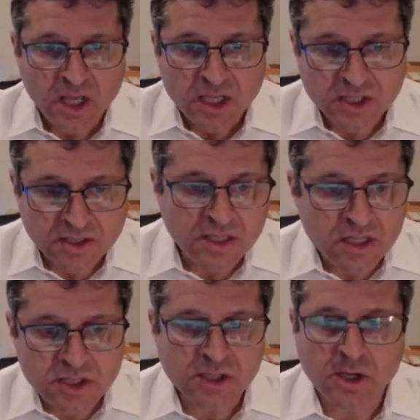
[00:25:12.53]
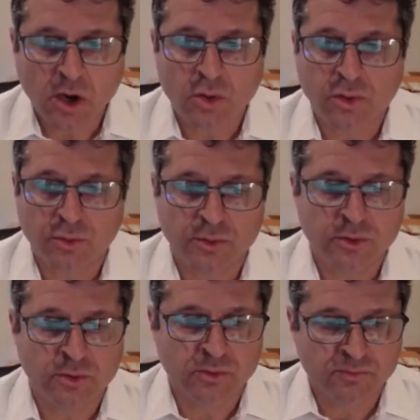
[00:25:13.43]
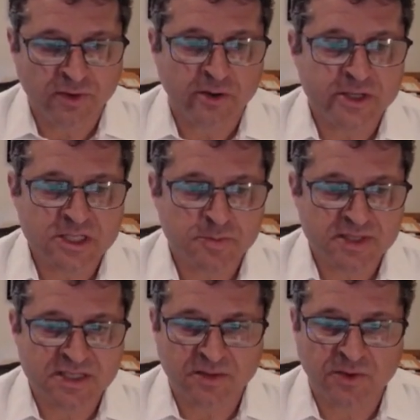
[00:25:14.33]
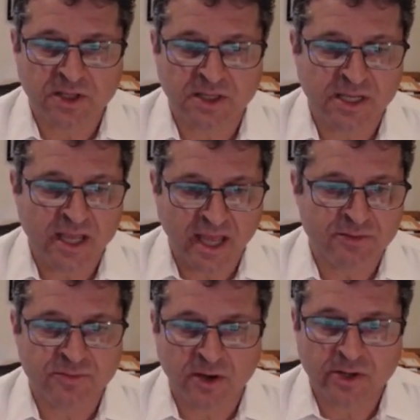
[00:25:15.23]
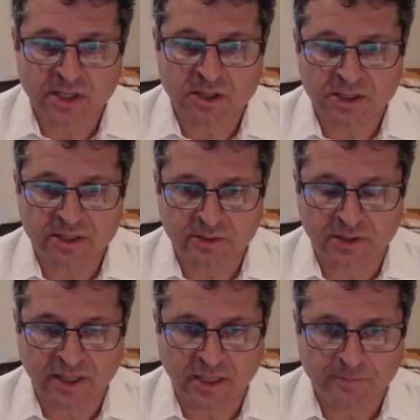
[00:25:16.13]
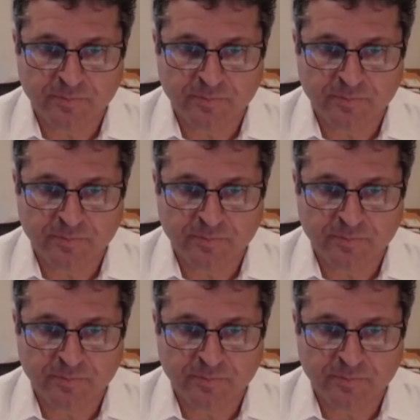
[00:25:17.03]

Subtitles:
you need to go through very specifically and very clearly